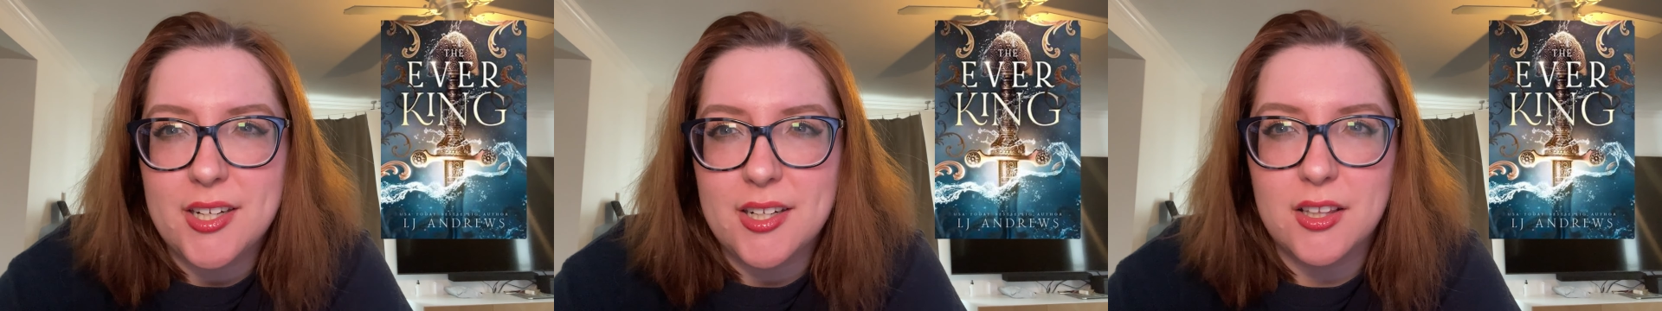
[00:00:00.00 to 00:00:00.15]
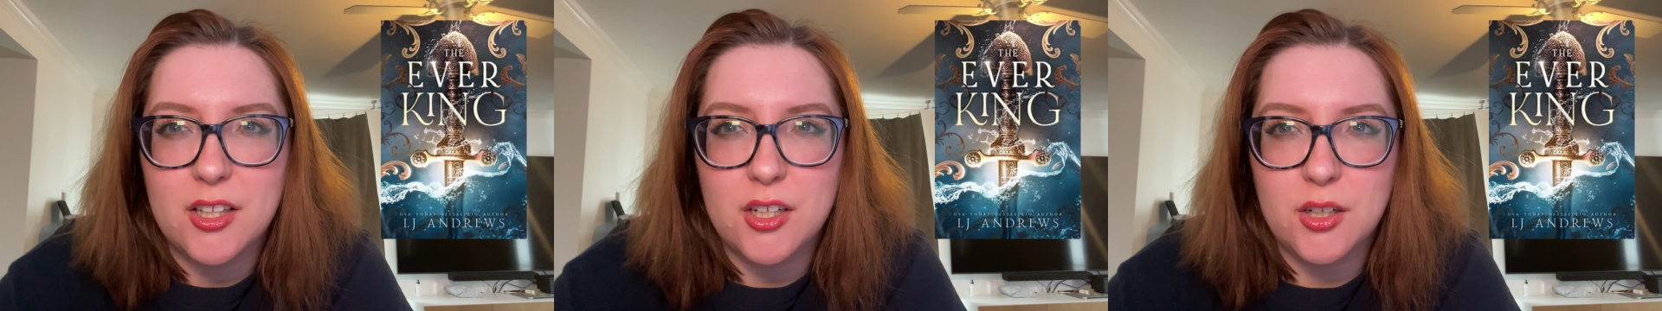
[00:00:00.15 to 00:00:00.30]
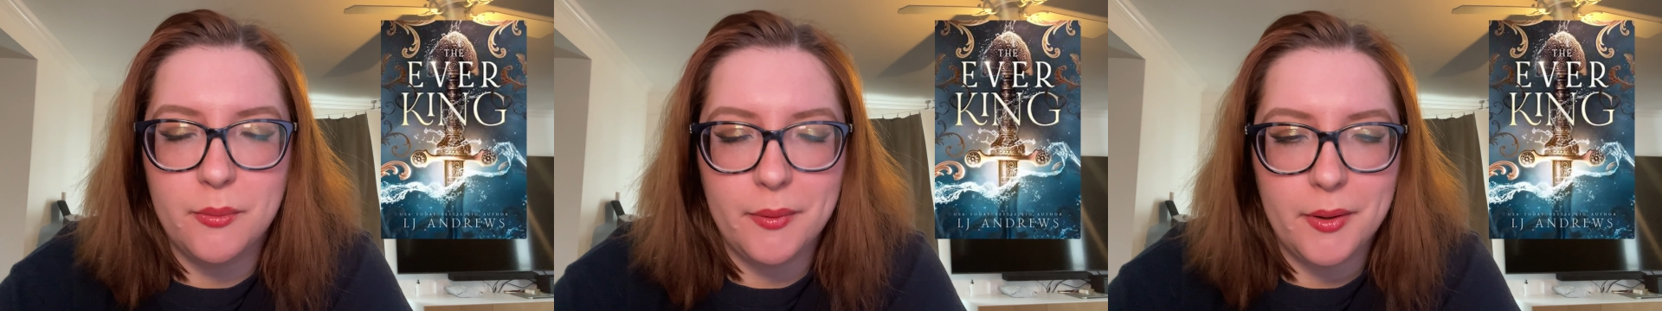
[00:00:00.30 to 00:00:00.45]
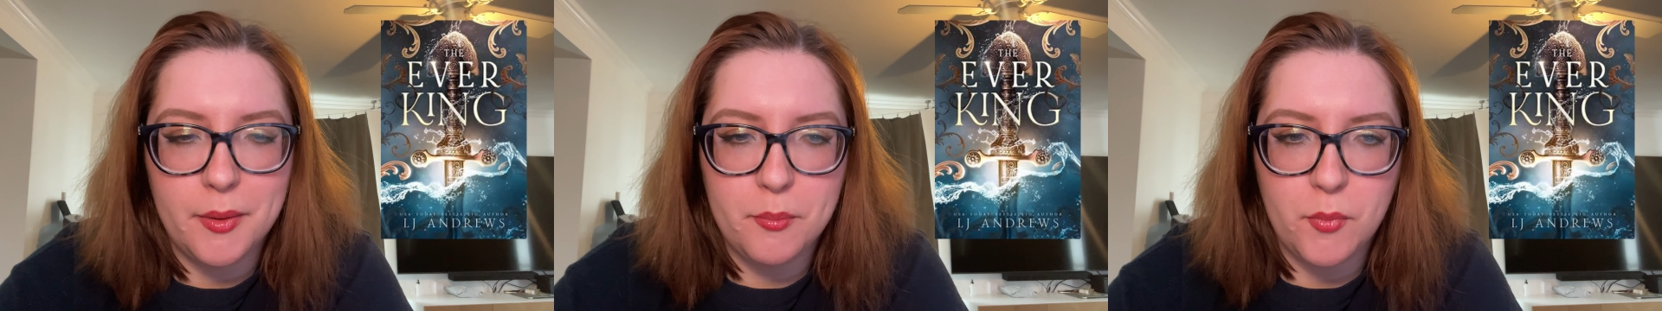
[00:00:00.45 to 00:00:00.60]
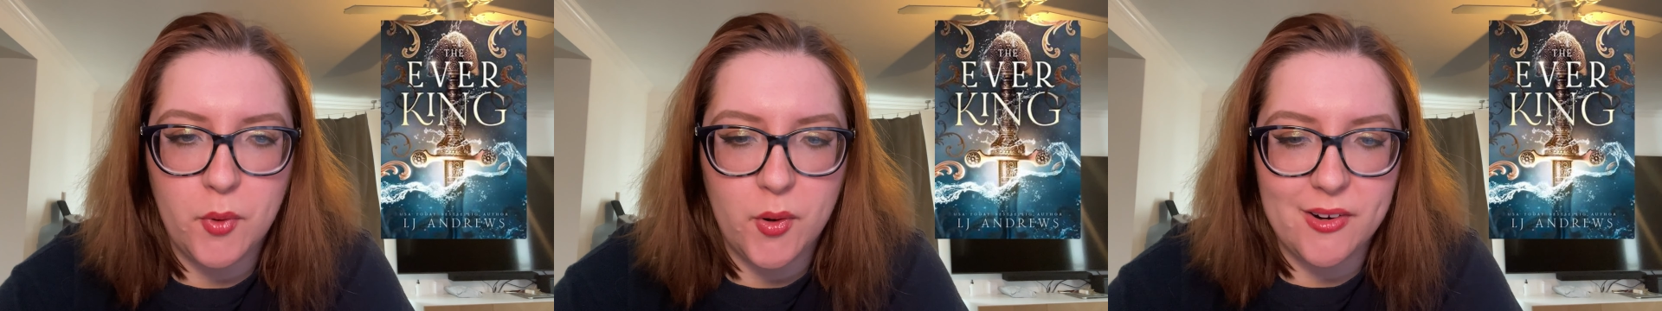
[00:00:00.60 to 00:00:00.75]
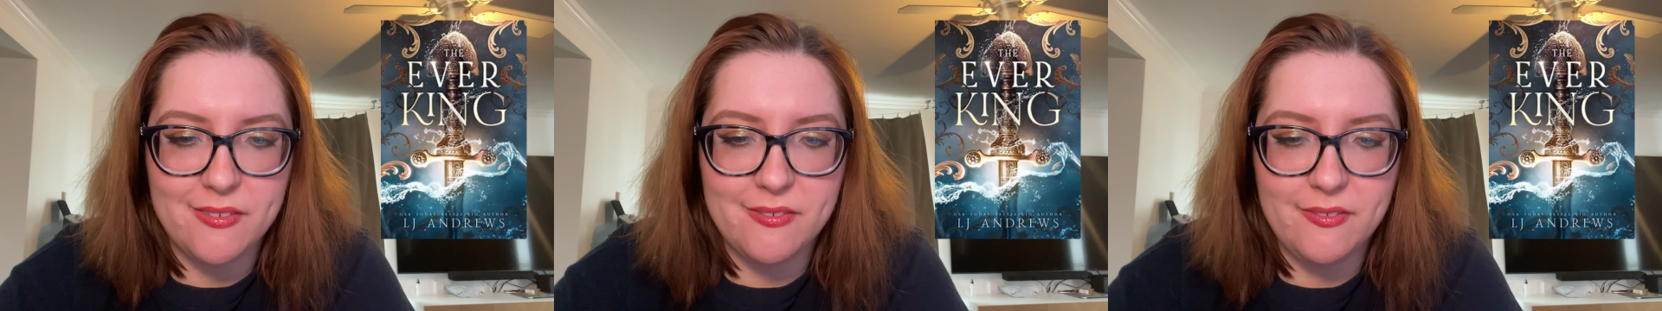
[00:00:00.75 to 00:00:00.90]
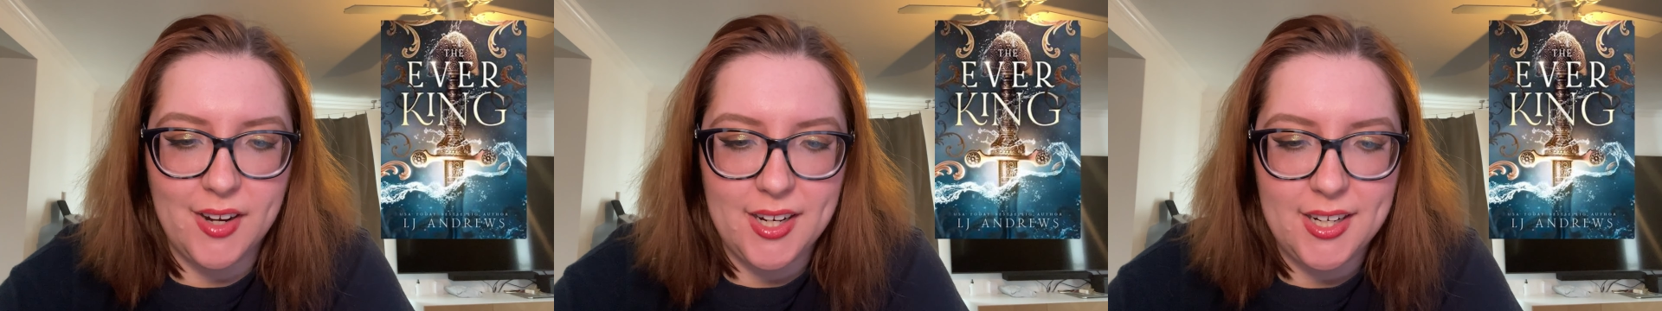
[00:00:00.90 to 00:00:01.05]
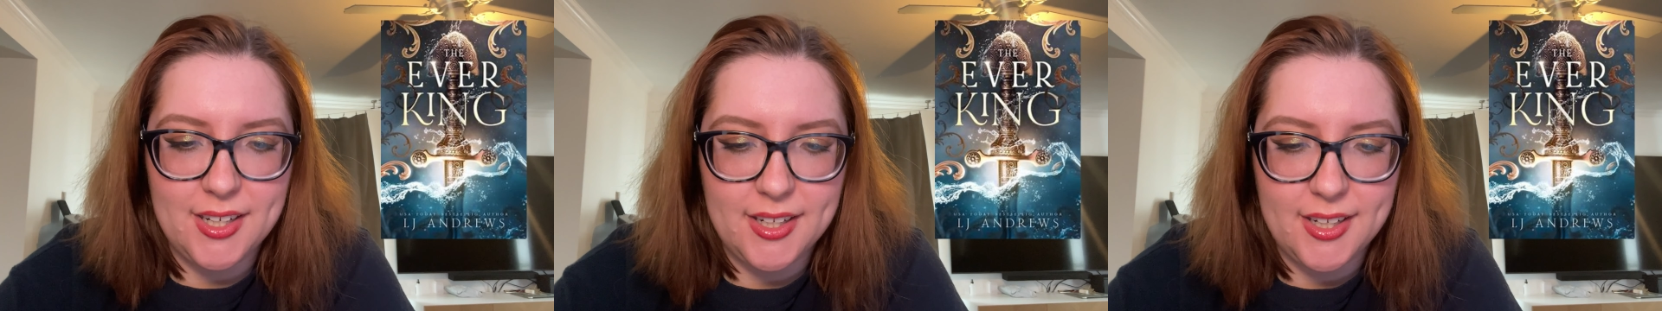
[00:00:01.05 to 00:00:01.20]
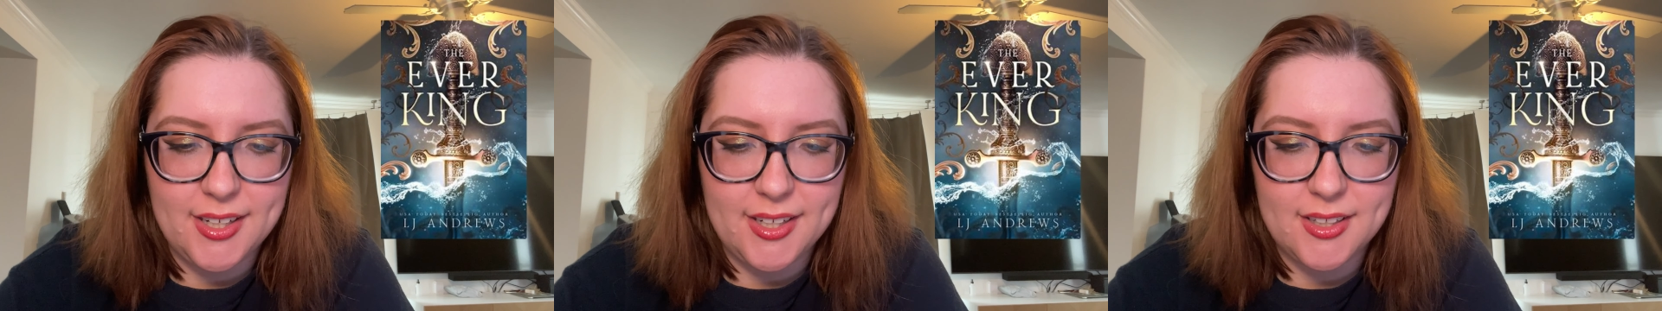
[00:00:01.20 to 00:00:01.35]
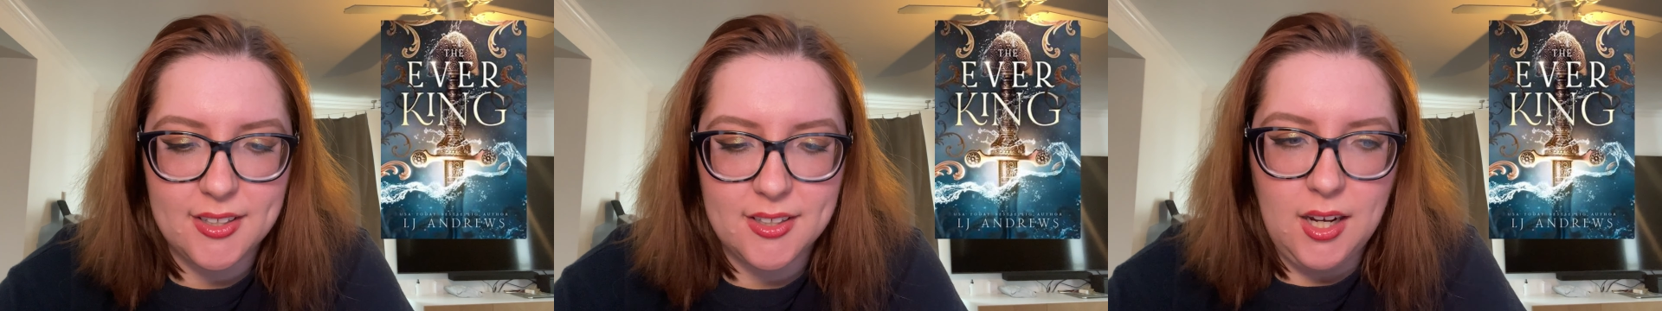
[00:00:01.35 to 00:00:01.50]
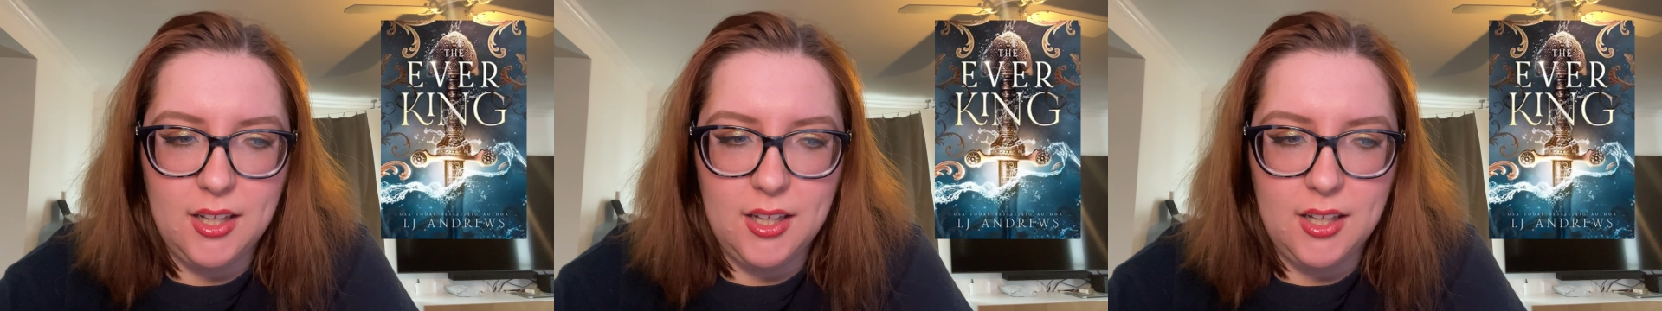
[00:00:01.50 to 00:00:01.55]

a little bit more fighting,